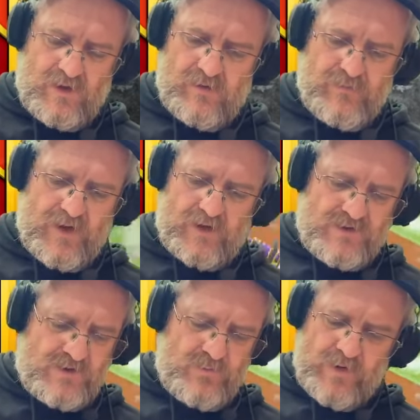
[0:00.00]
Oh man,
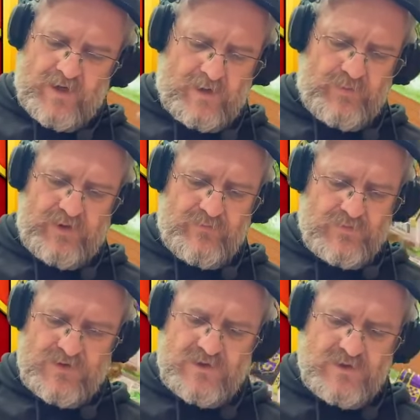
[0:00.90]
super happy.
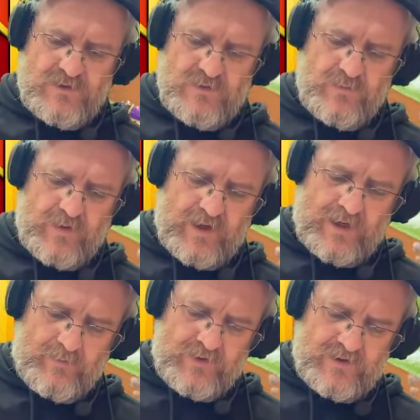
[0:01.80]
Super
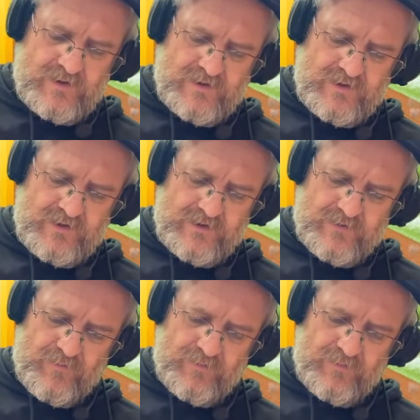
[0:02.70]
happy indeed.